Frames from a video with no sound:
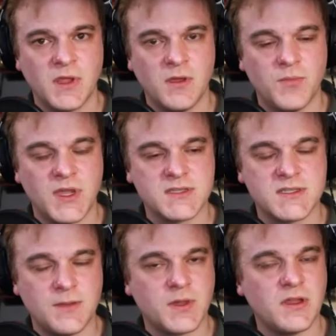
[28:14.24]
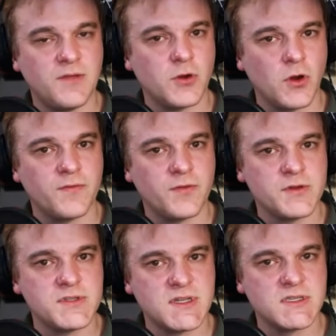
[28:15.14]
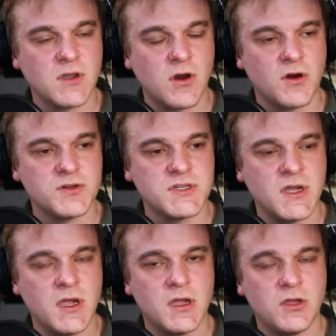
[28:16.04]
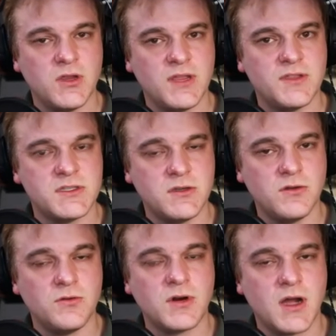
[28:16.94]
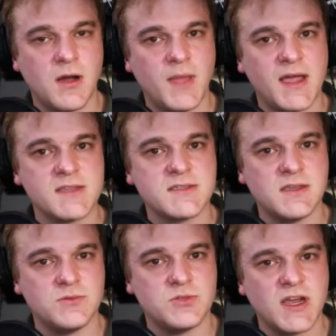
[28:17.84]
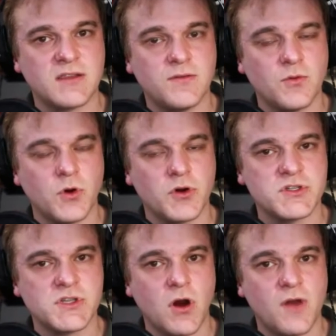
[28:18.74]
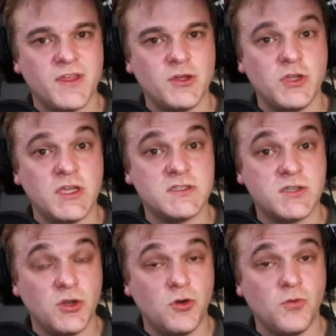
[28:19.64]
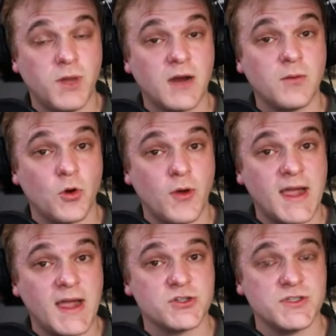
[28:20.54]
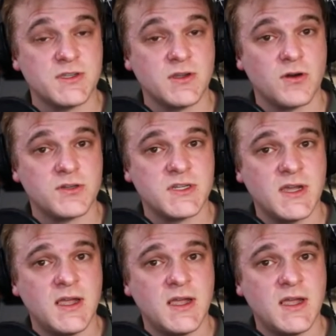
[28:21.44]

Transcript: Because typically, if you're going for those six stars, you need the two combats, the objective, the worker star, and then you need two bottom row action stars.